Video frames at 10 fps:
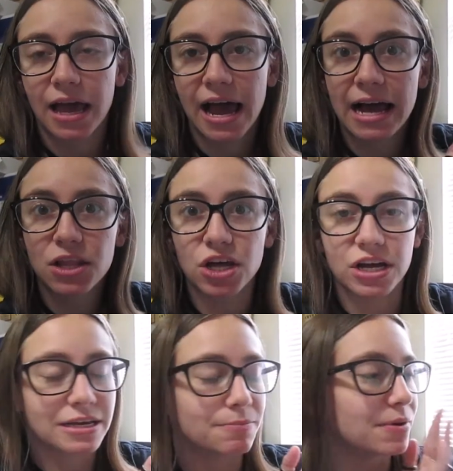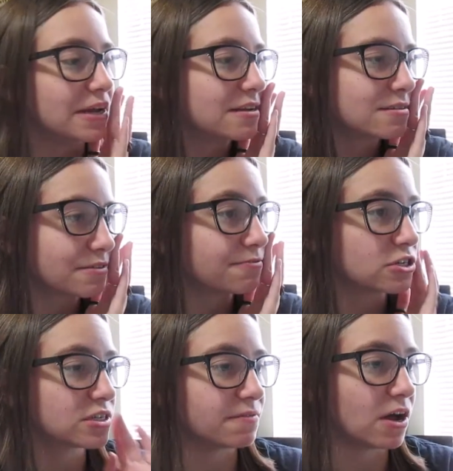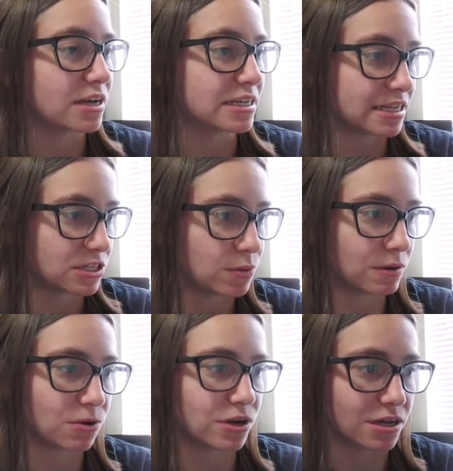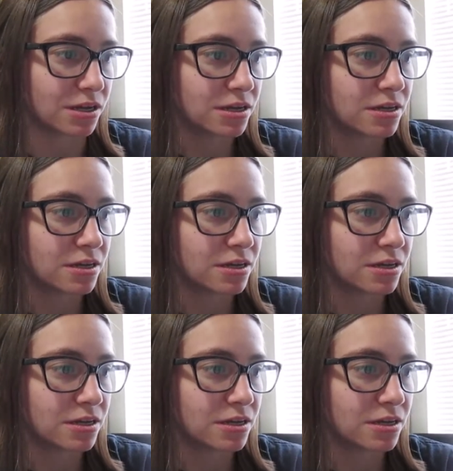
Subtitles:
I'll look, but the 1st of August, that's when I'm gonna